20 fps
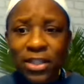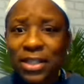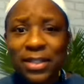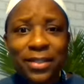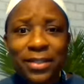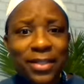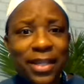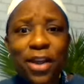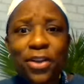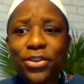
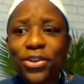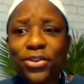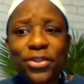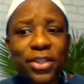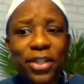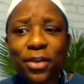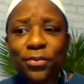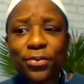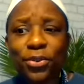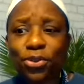Just tell
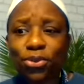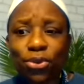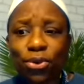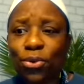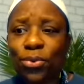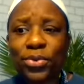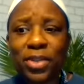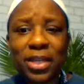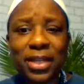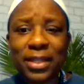yourself the
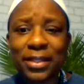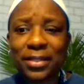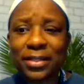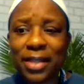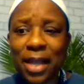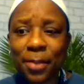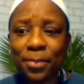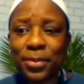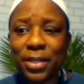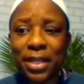truth and
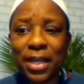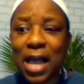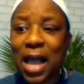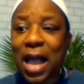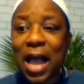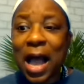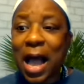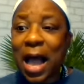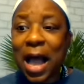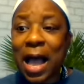accept
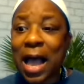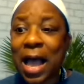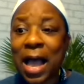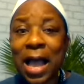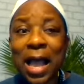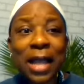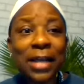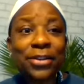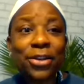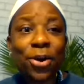it.
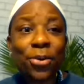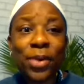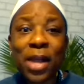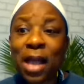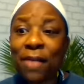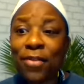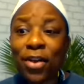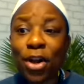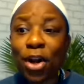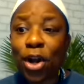I
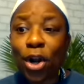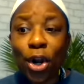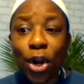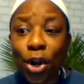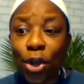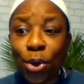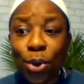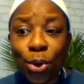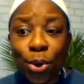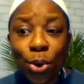don't have a
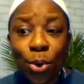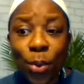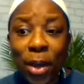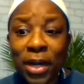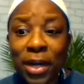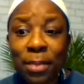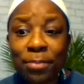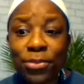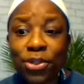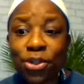clue
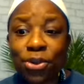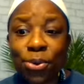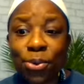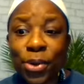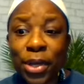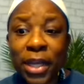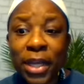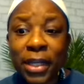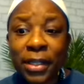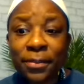what I'm
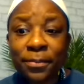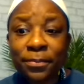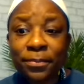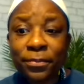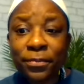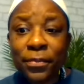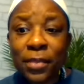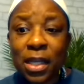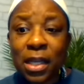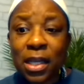doing.
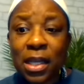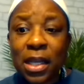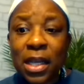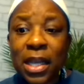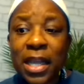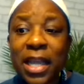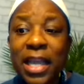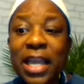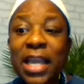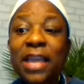
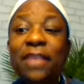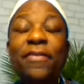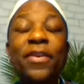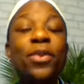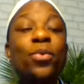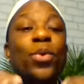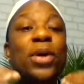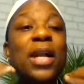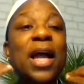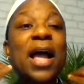
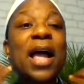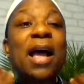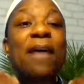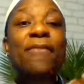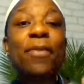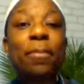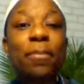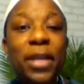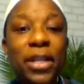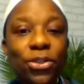Even when I
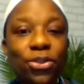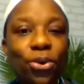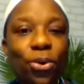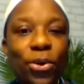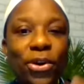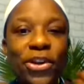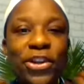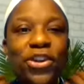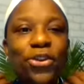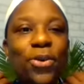have a
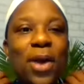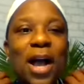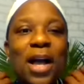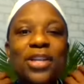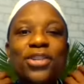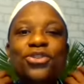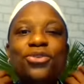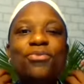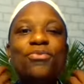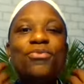mentor, and you
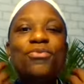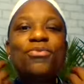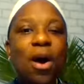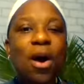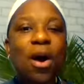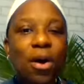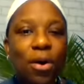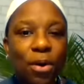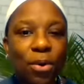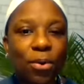guys, you
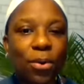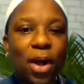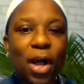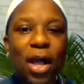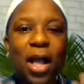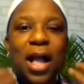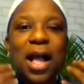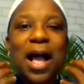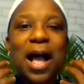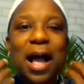
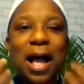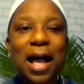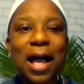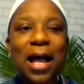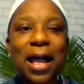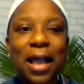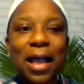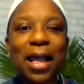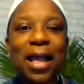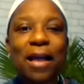know,
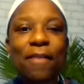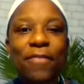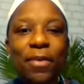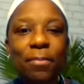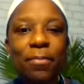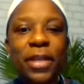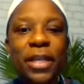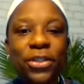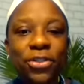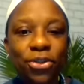I
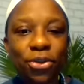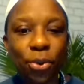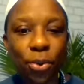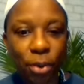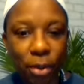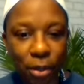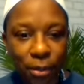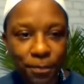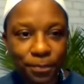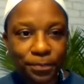have a
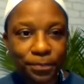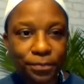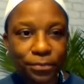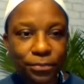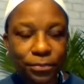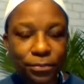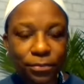mentor.